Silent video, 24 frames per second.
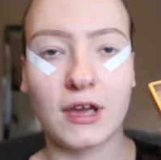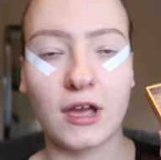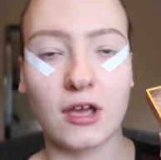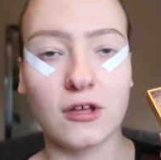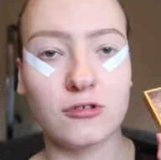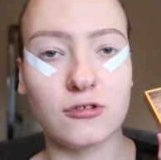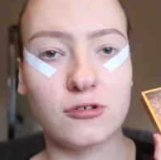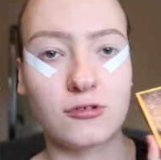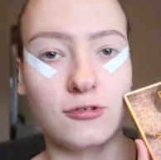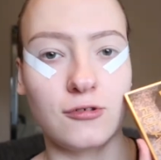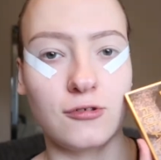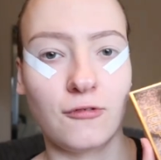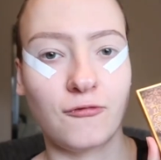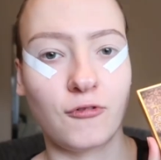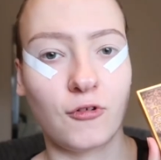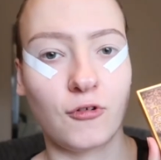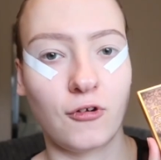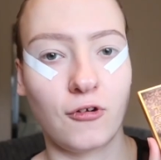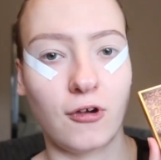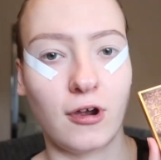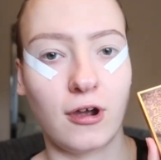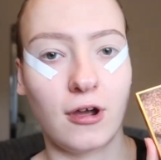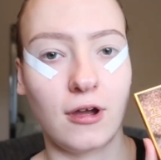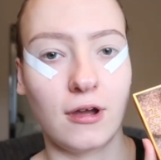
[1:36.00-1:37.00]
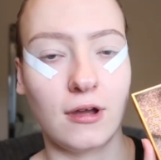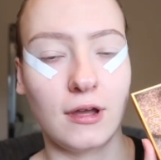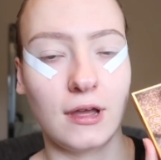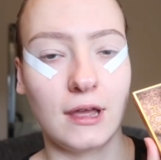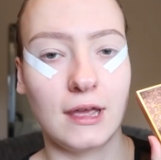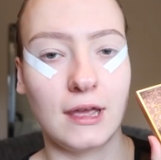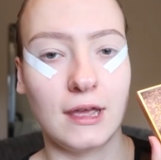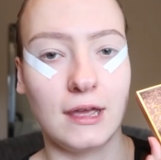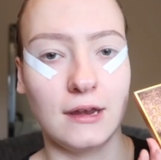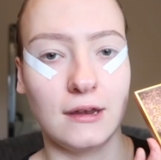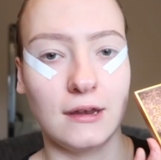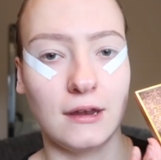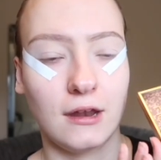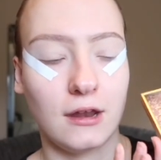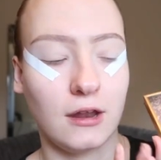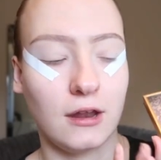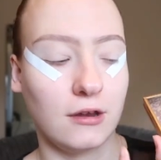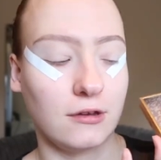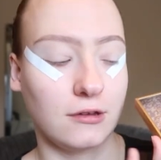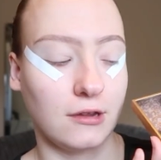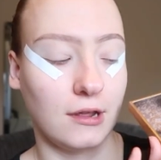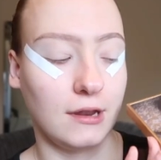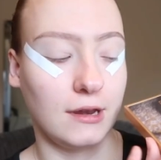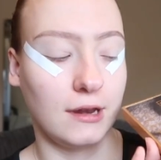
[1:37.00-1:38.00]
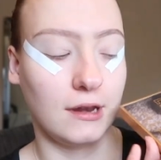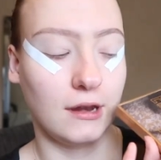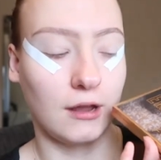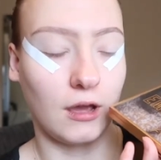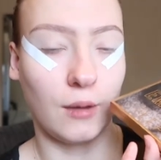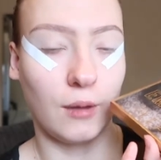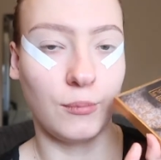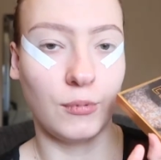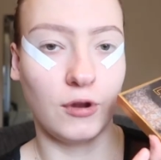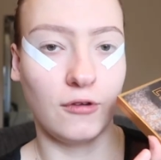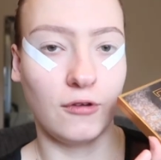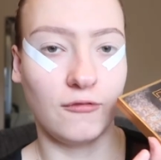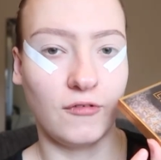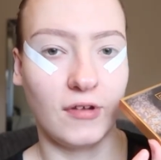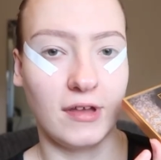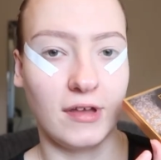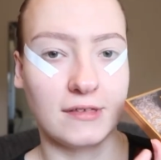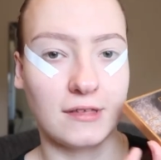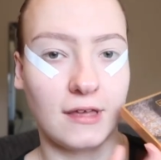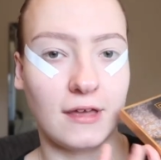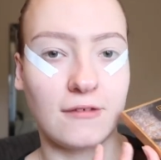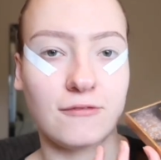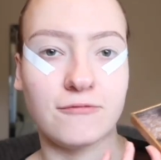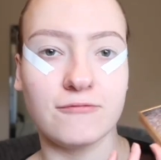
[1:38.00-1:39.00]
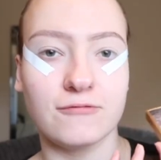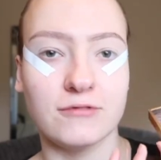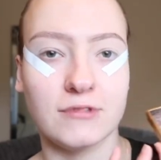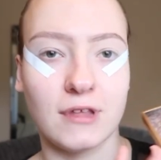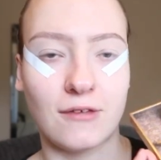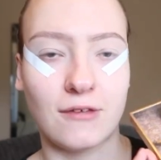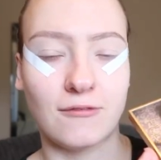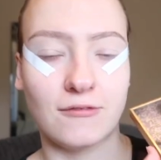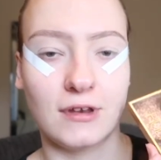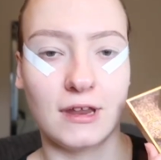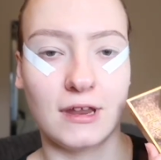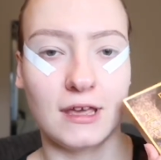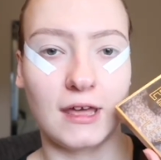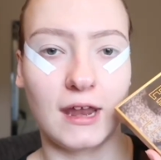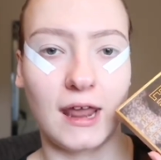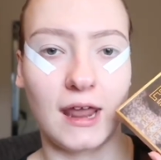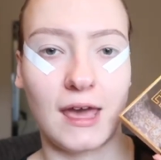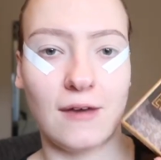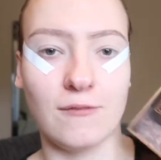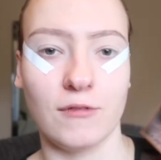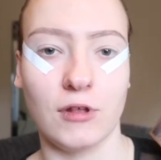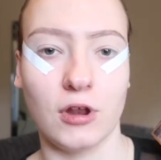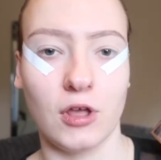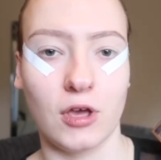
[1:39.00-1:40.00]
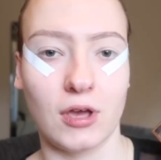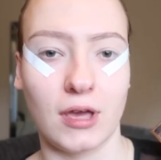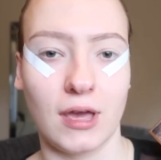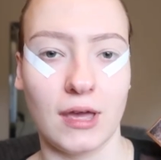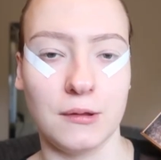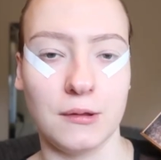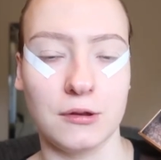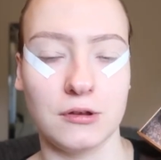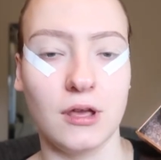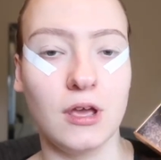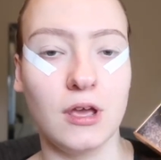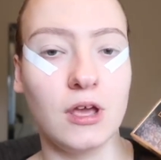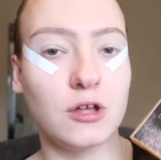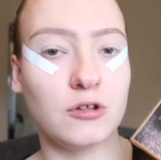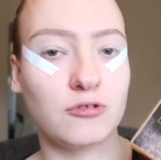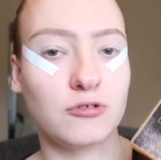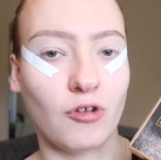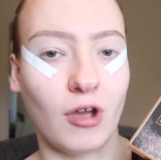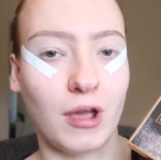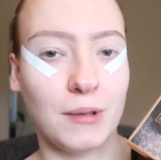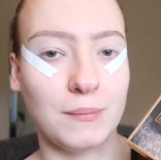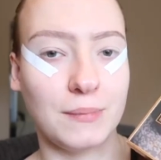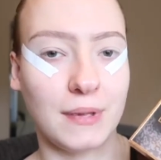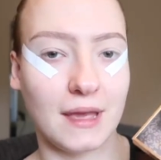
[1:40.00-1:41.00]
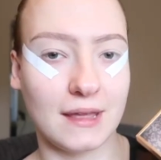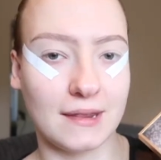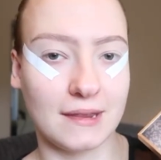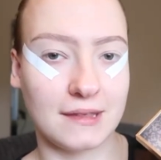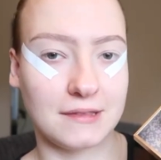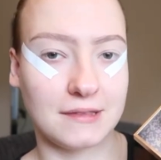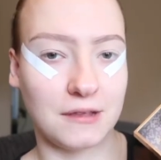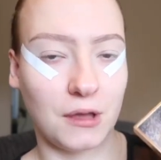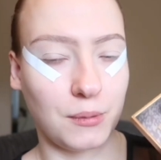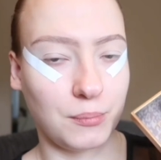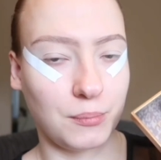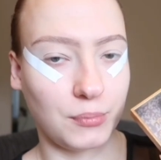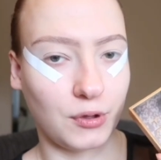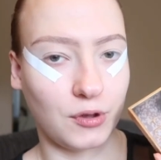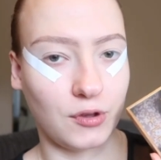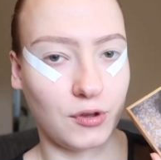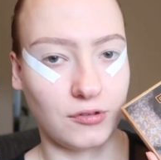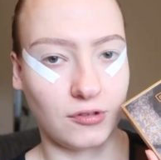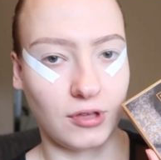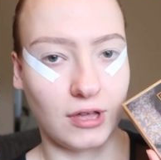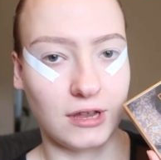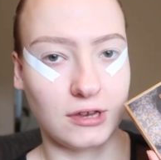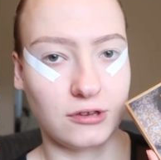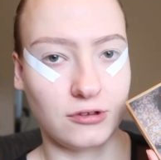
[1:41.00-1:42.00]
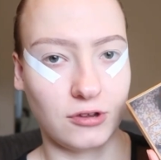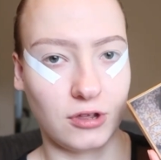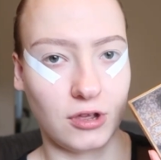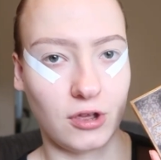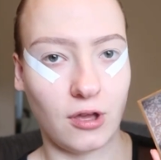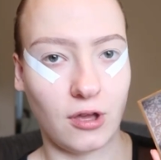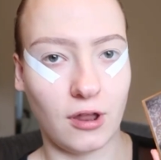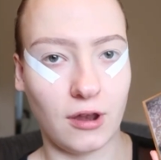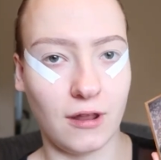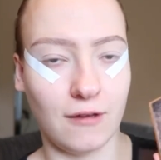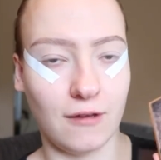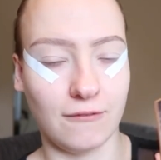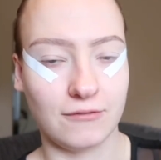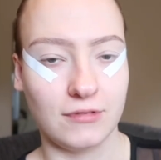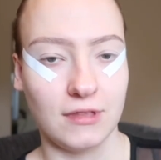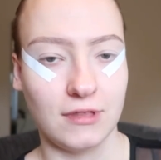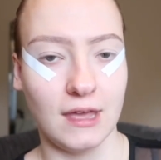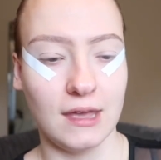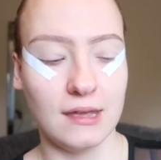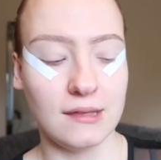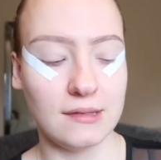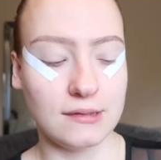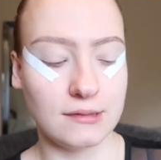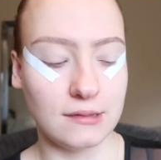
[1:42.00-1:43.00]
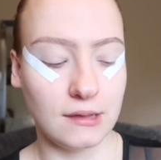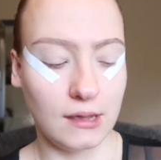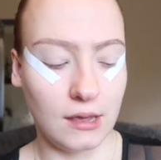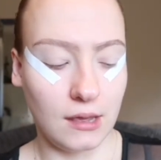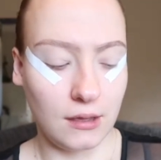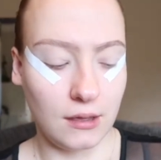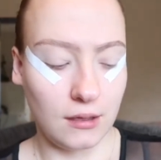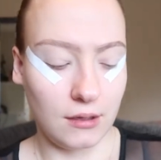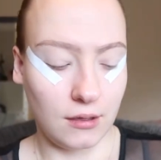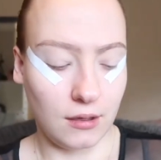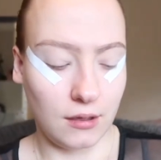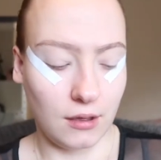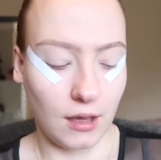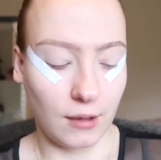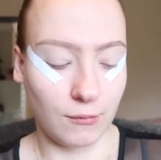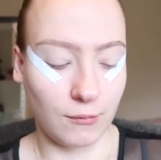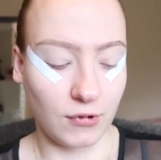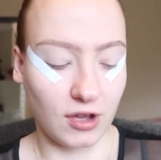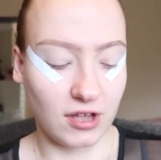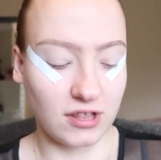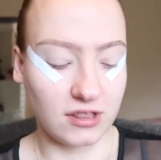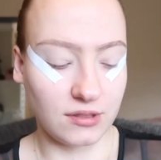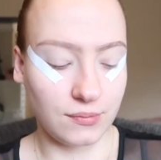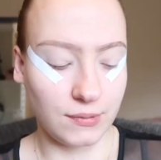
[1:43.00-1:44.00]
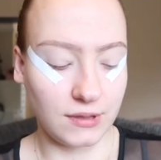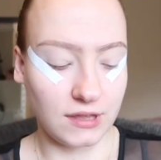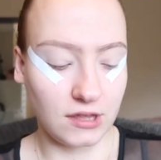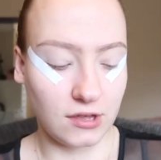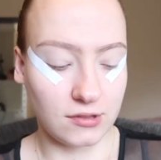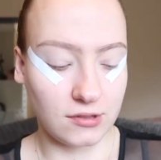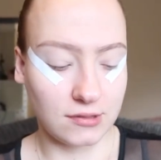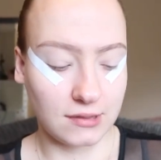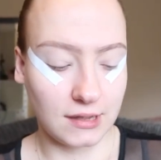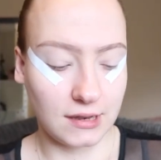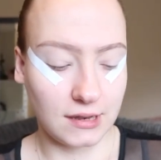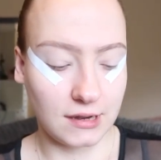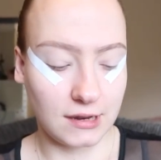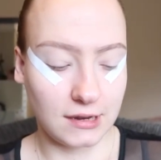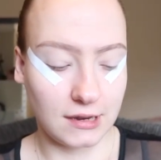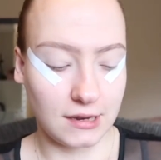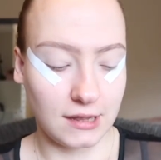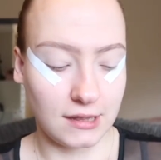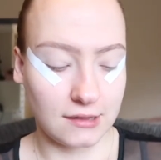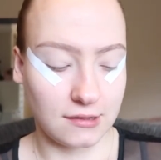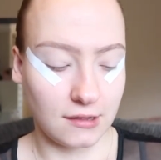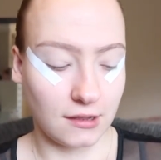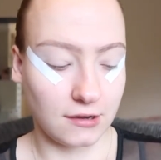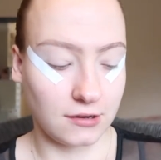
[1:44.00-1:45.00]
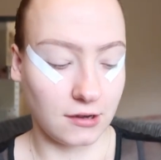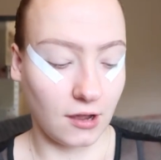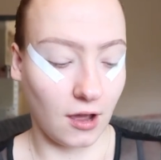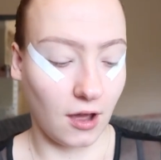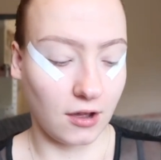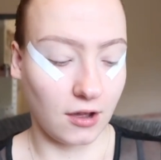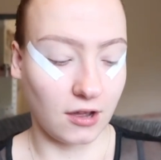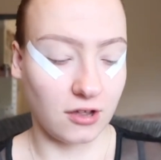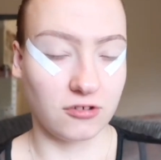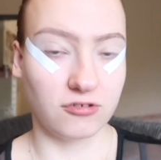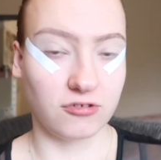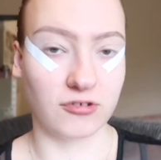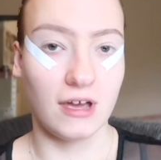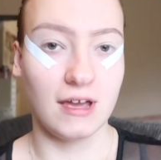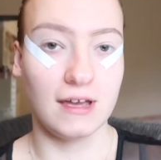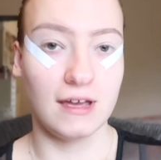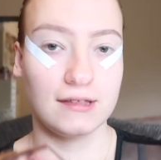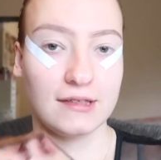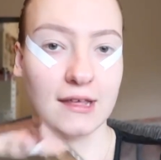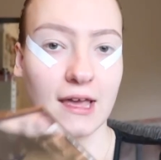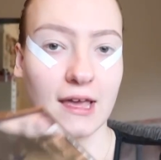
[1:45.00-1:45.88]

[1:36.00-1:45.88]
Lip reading: go to Sephora in London in a couple of weeks, I'm definitely going to have a look and try and pick this up because I do love this. I'm going to be using these darker shades